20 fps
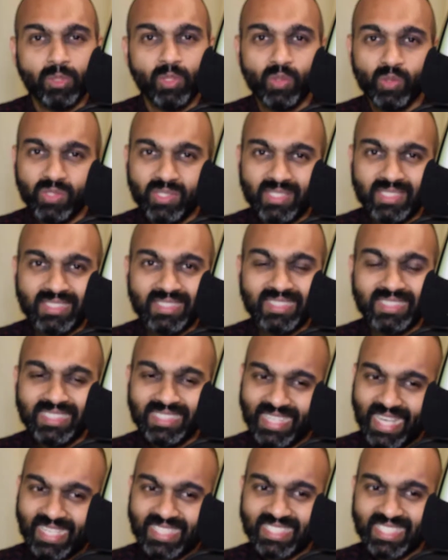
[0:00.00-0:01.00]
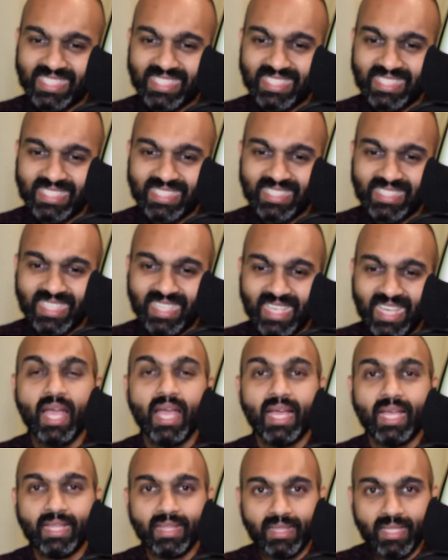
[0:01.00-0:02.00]
Houston, Texas.
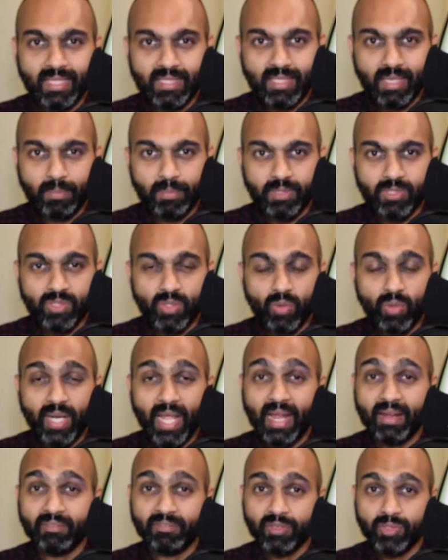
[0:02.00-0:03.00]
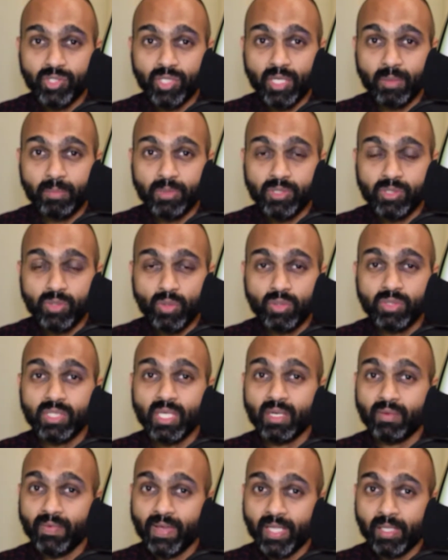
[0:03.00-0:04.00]
This episode and future episodes are
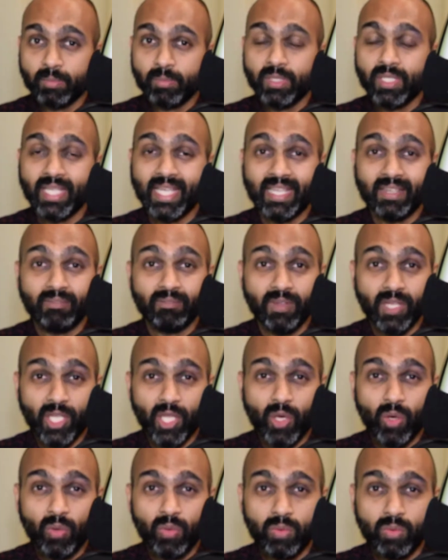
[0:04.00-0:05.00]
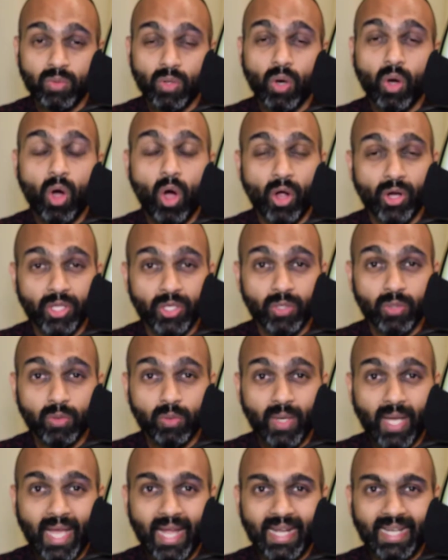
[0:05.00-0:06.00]
available in video, audio,
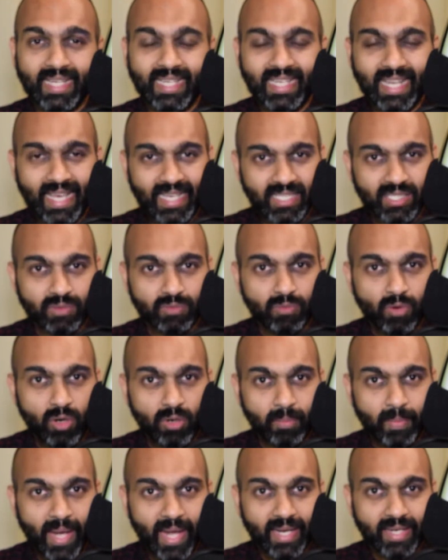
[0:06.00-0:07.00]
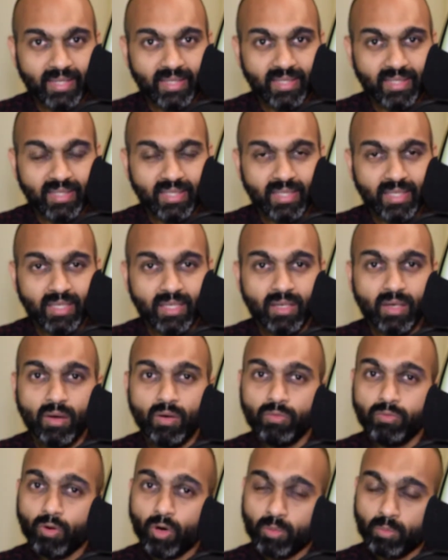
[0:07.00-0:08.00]
and text format.
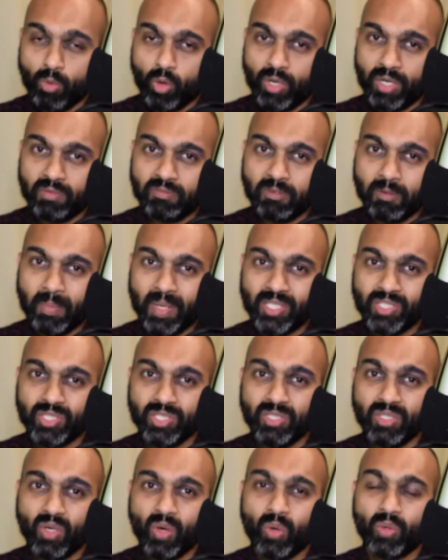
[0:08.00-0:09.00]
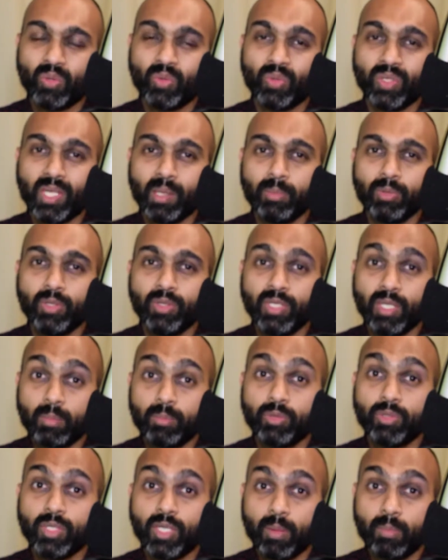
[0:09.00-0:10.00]
For more information, go to
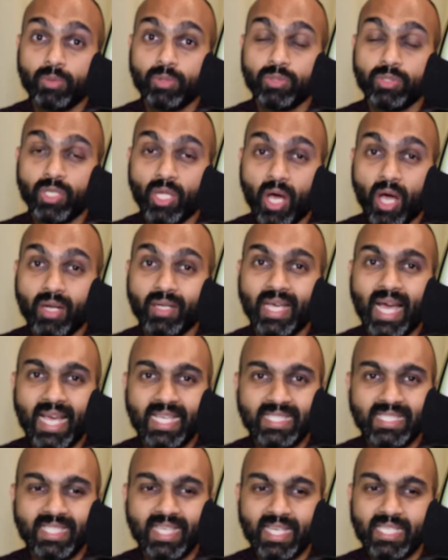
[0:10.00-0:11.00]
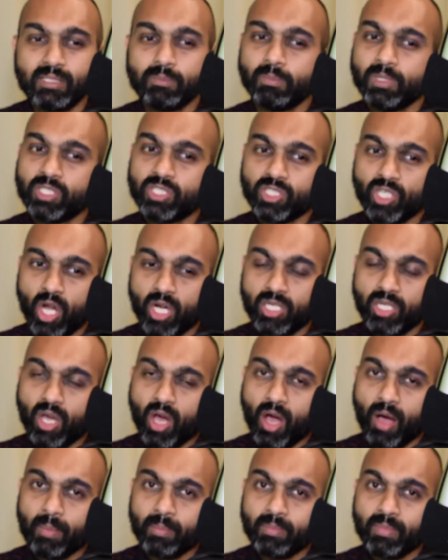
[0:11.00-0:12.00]

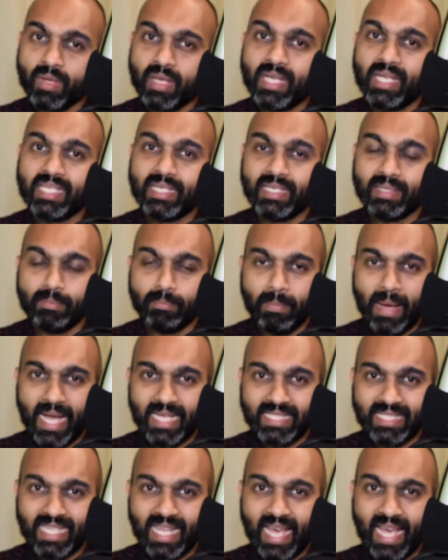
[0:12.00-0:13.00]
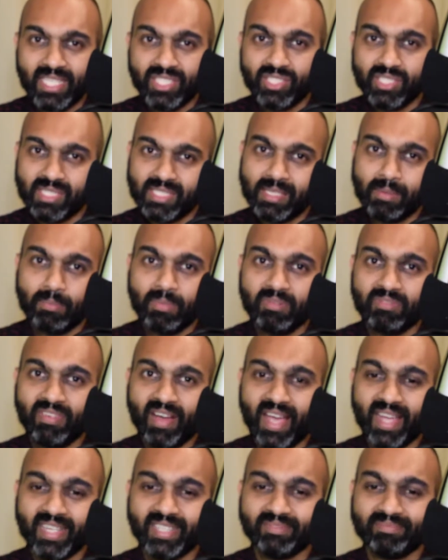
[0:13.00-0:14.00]

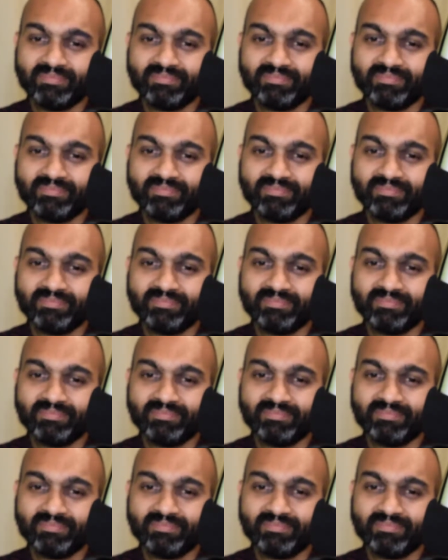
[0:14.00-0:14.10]
www.icsbits.com/simplified.